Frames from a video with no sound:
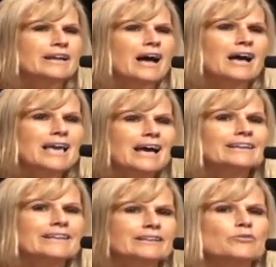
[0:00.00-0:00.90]
and I
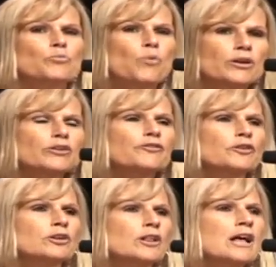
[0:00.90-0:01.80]
had a
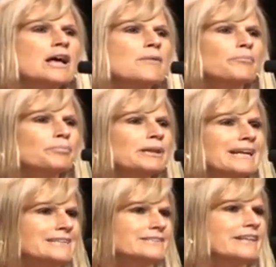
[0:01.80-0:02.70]
wonderful
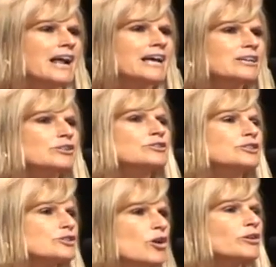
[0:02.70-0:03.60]
place that I could
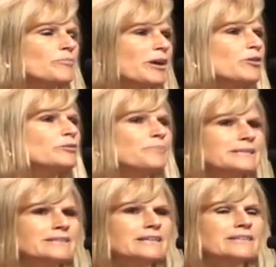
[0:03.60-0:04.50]
start my own
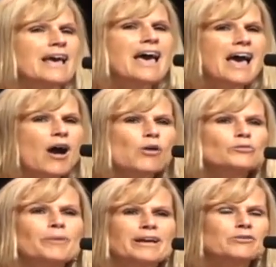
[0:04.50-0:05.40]
business,
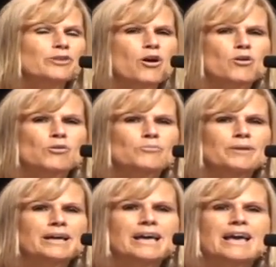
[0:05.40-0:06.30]
own my own
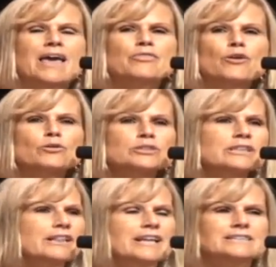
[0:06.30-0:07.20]
home, and those
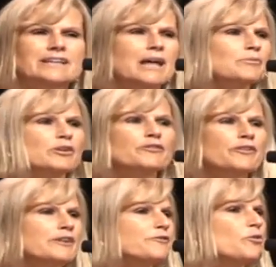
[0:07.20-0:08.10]
are the things that I'm going to
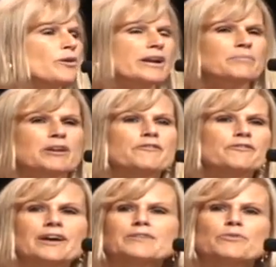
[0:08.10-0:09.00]
fight for, and I'm going to
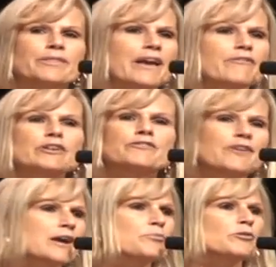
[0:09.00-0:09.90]
fight with every
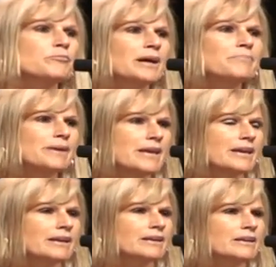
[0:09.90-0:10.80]
fiber of my
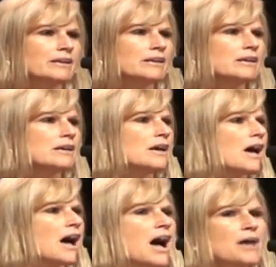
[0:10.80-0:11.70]
being.
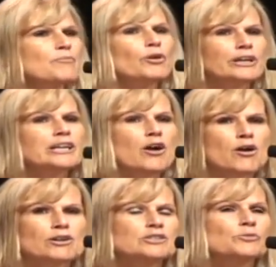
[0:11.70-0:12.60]
I'm working
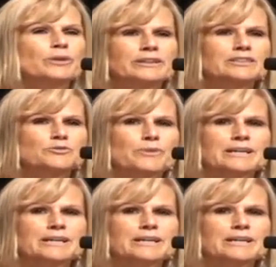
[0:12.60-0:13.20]
hard to win this